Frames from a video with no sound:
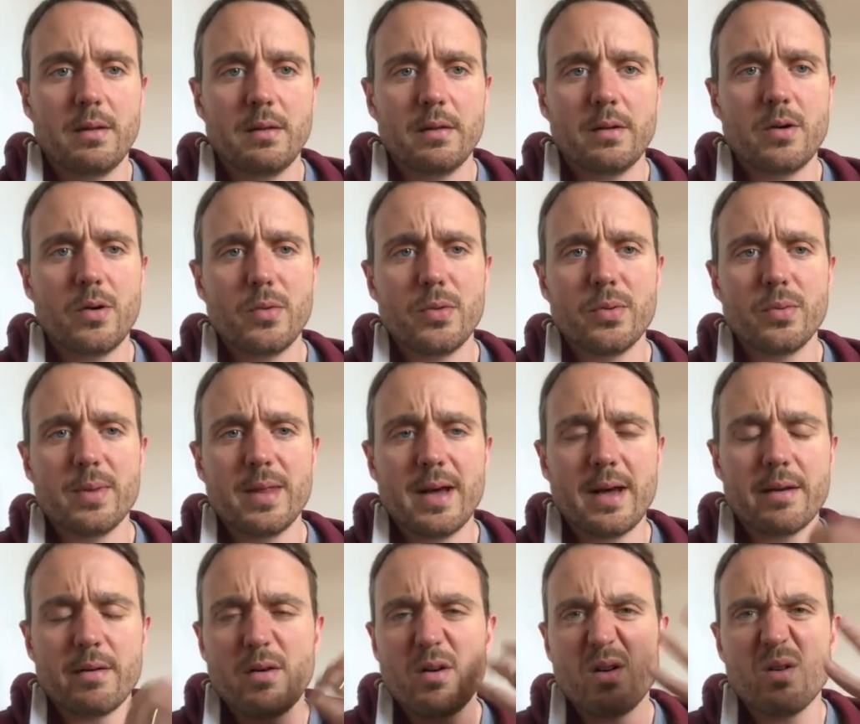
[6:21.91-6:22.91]
go through
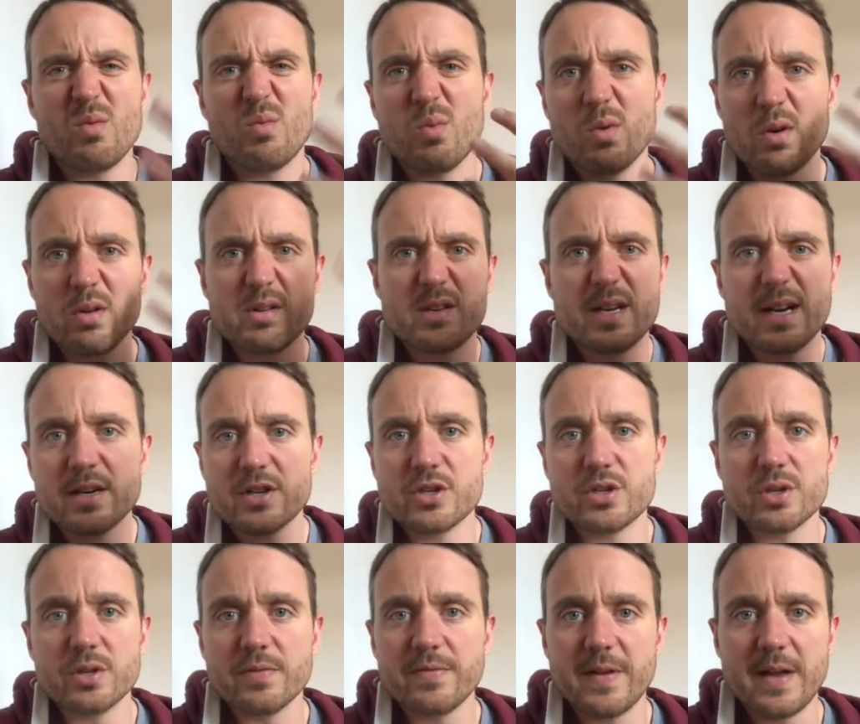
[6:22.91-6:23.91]
that awkward
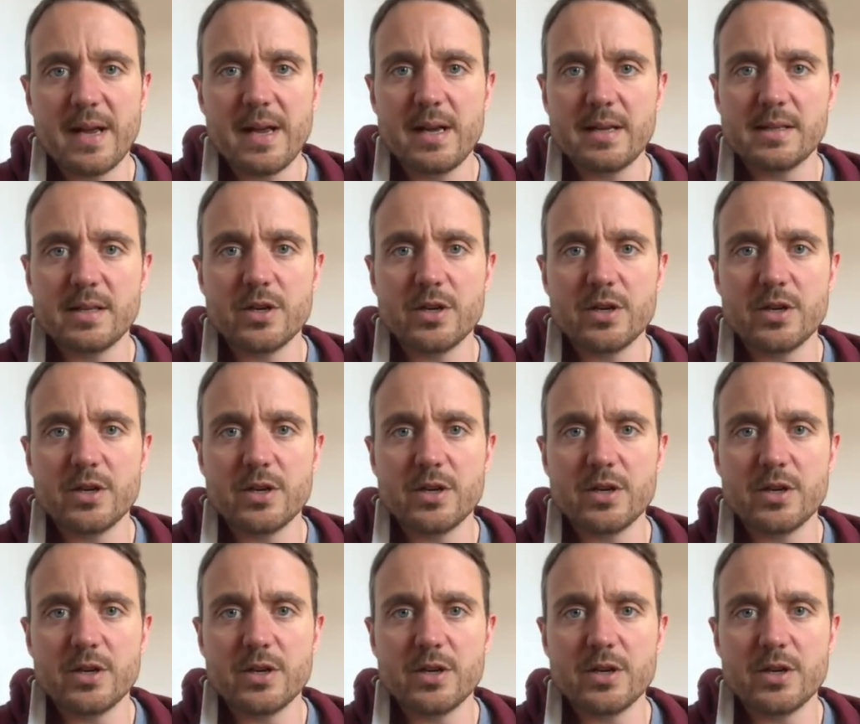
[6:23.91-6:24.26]
texture phase